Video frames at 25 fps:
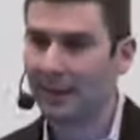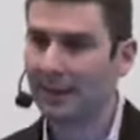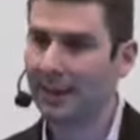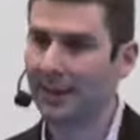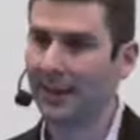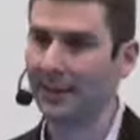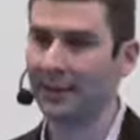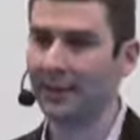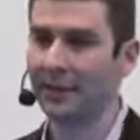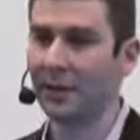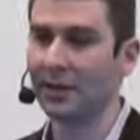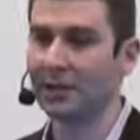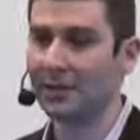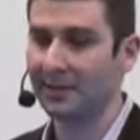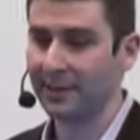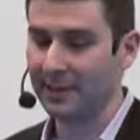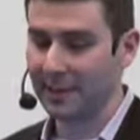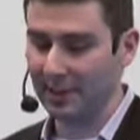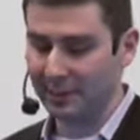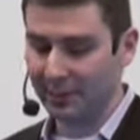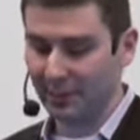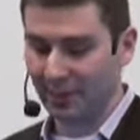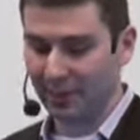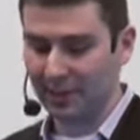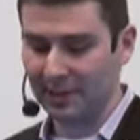and
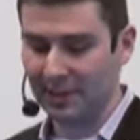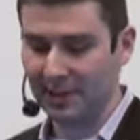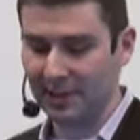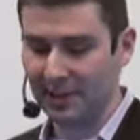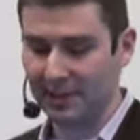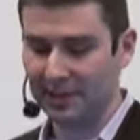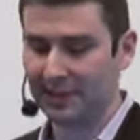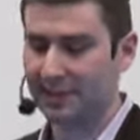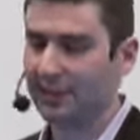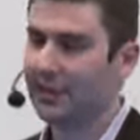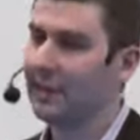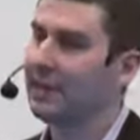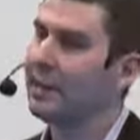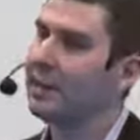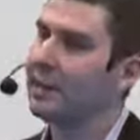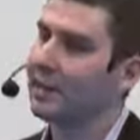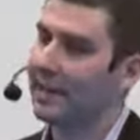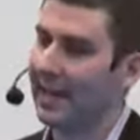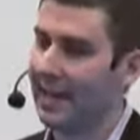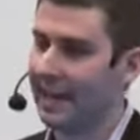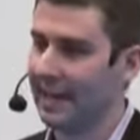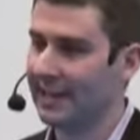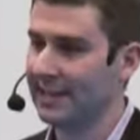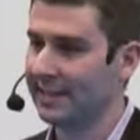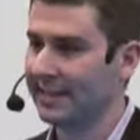ultimately the purchase,
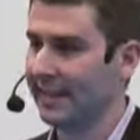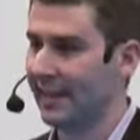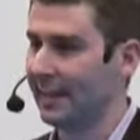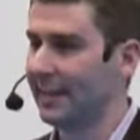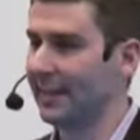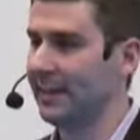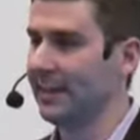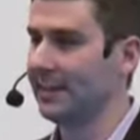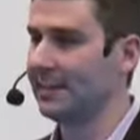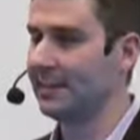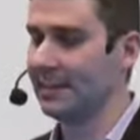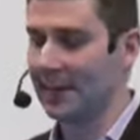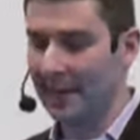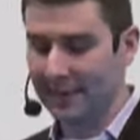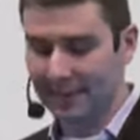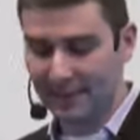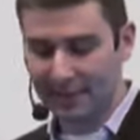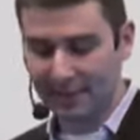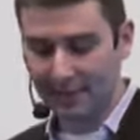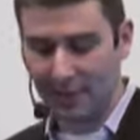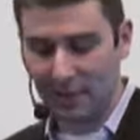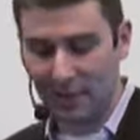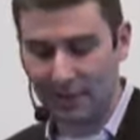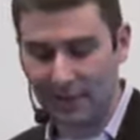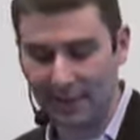case studies,
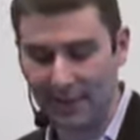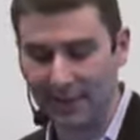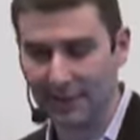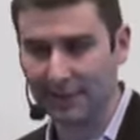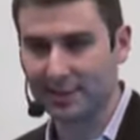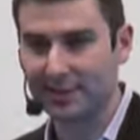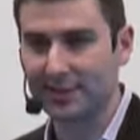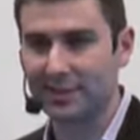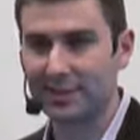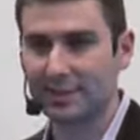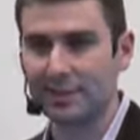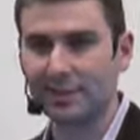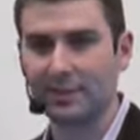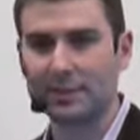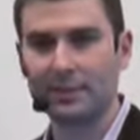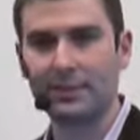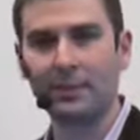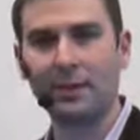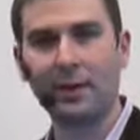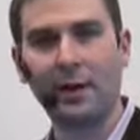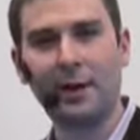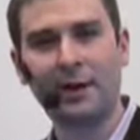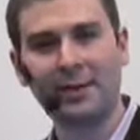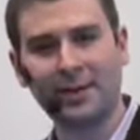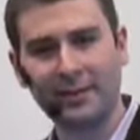testimonials,
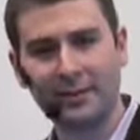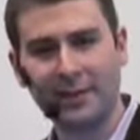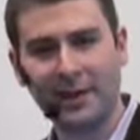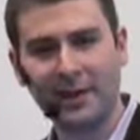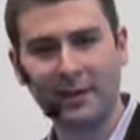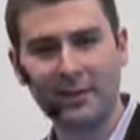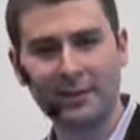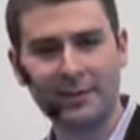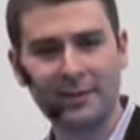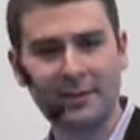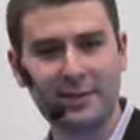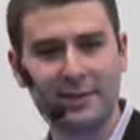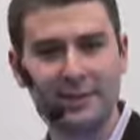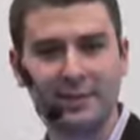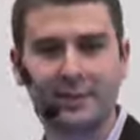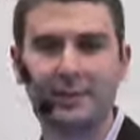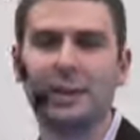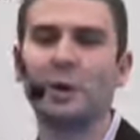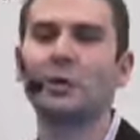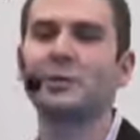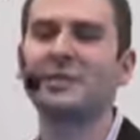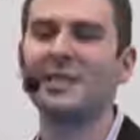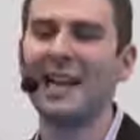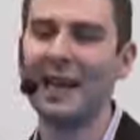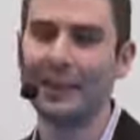product comparisons,
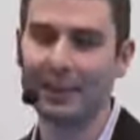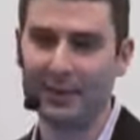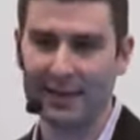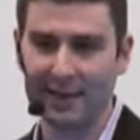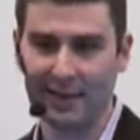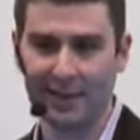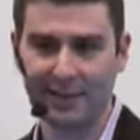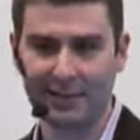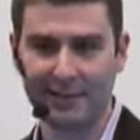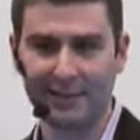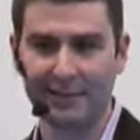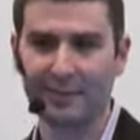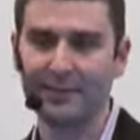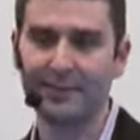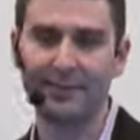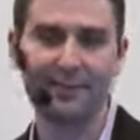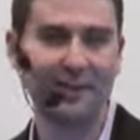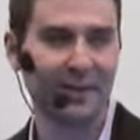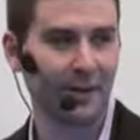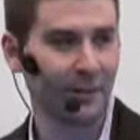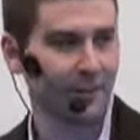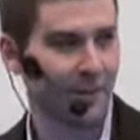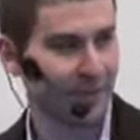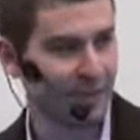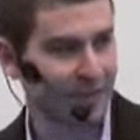those type things,
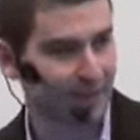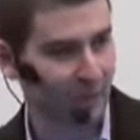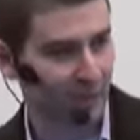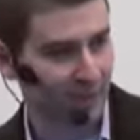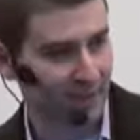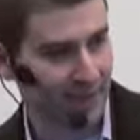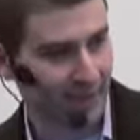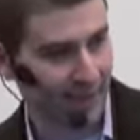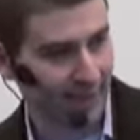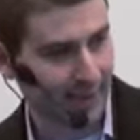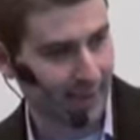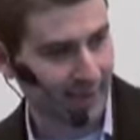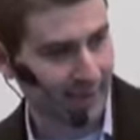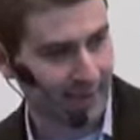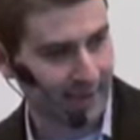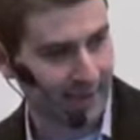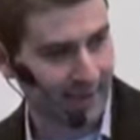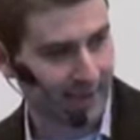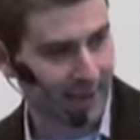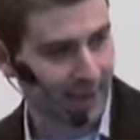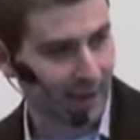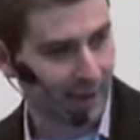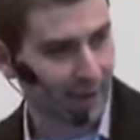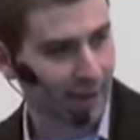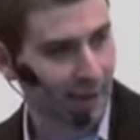very much towards the end of the
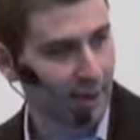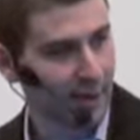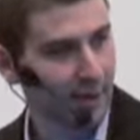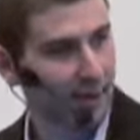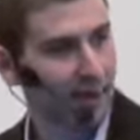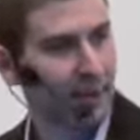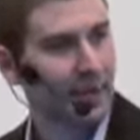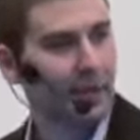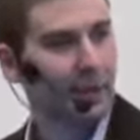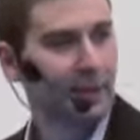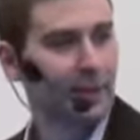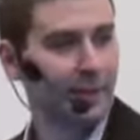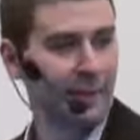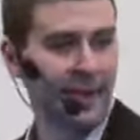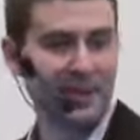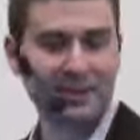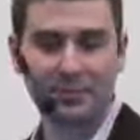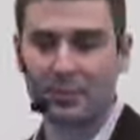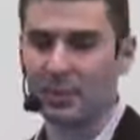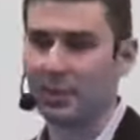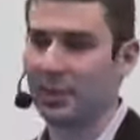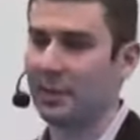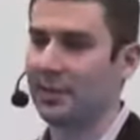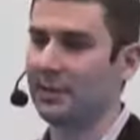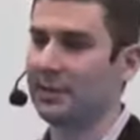sale, that's
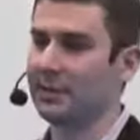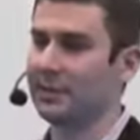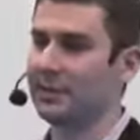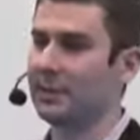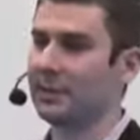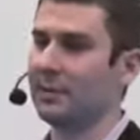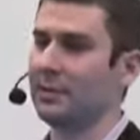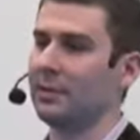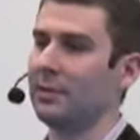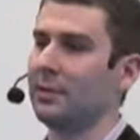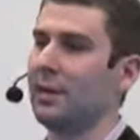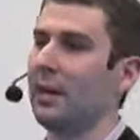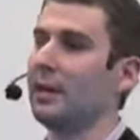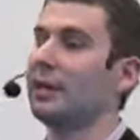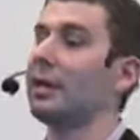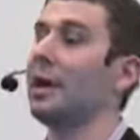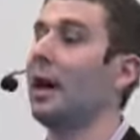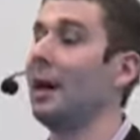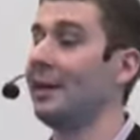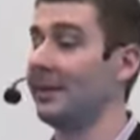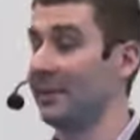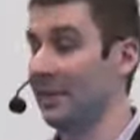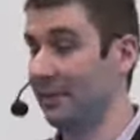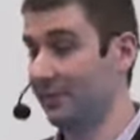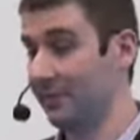where those
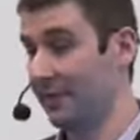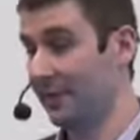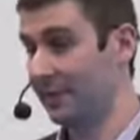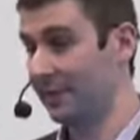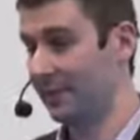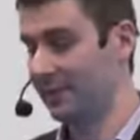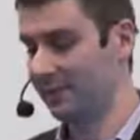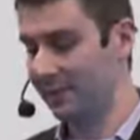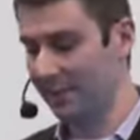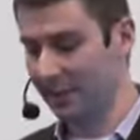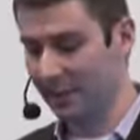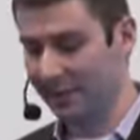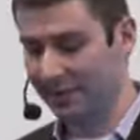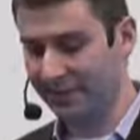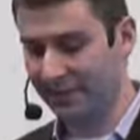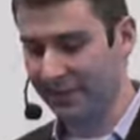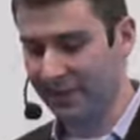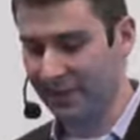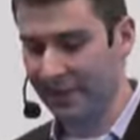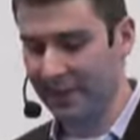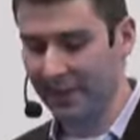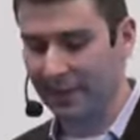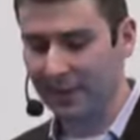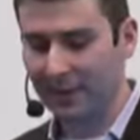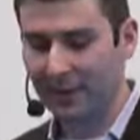content pieces really
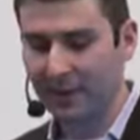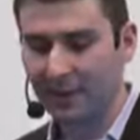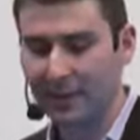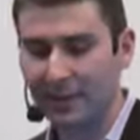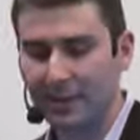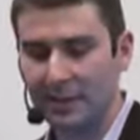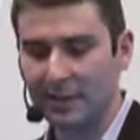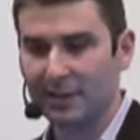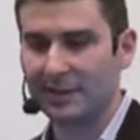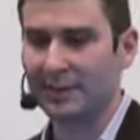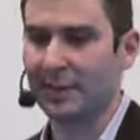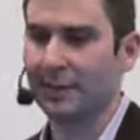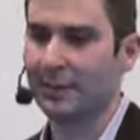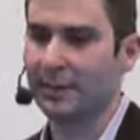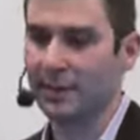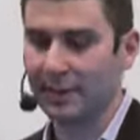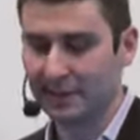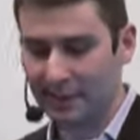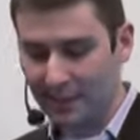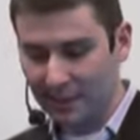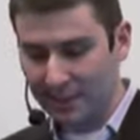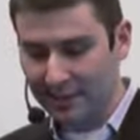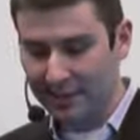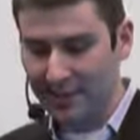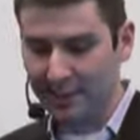fit in. So
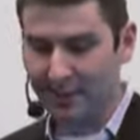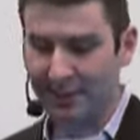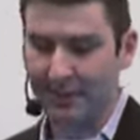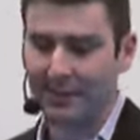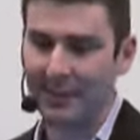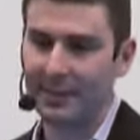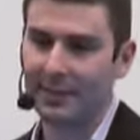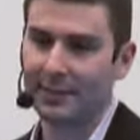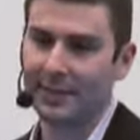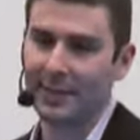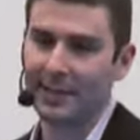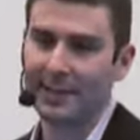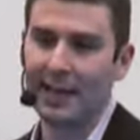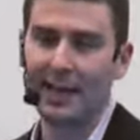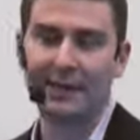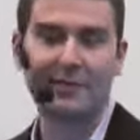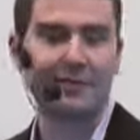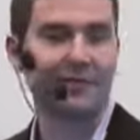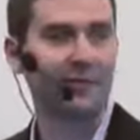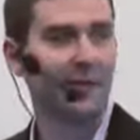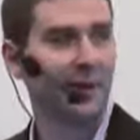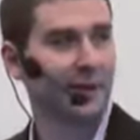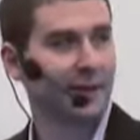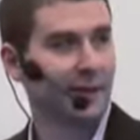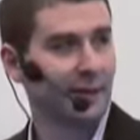as long as you think about that
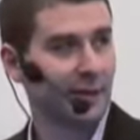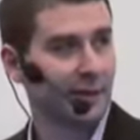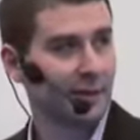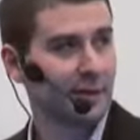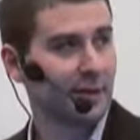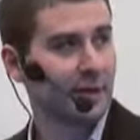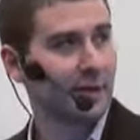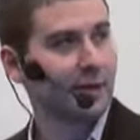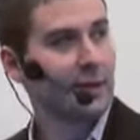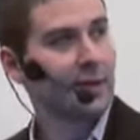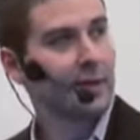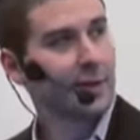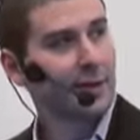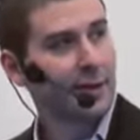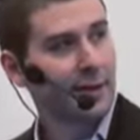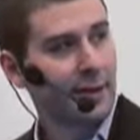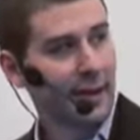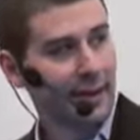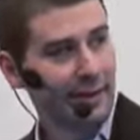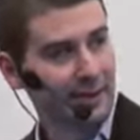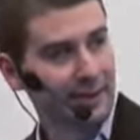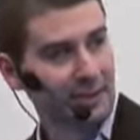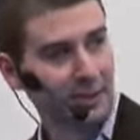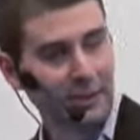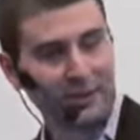funnel
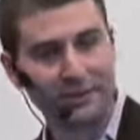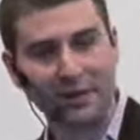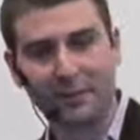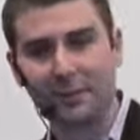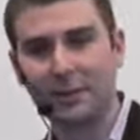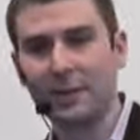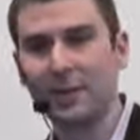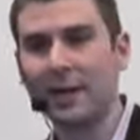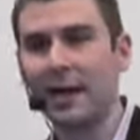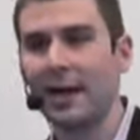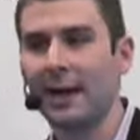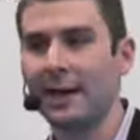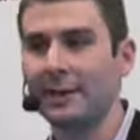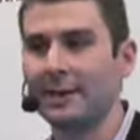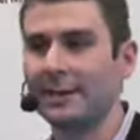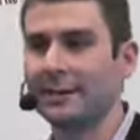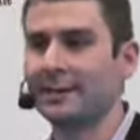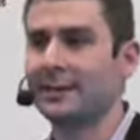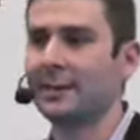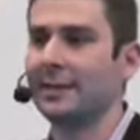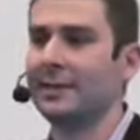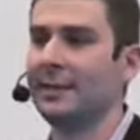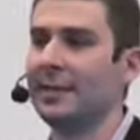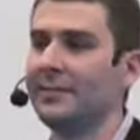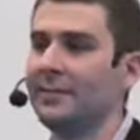and sort of apply
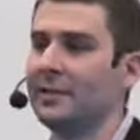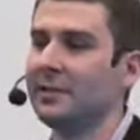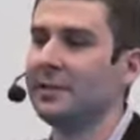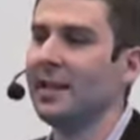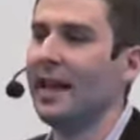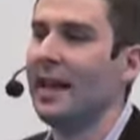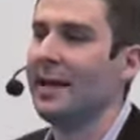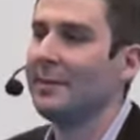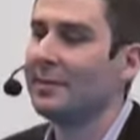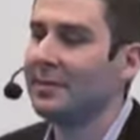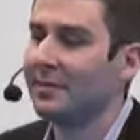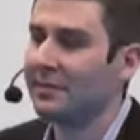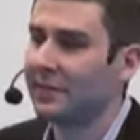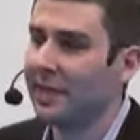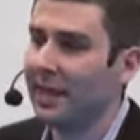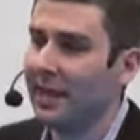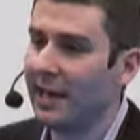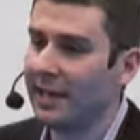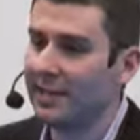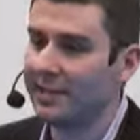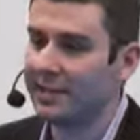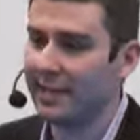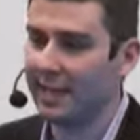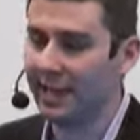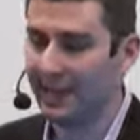the different types of
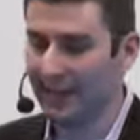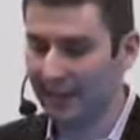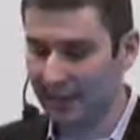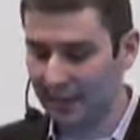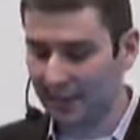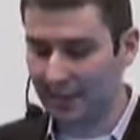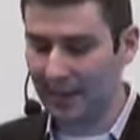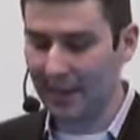content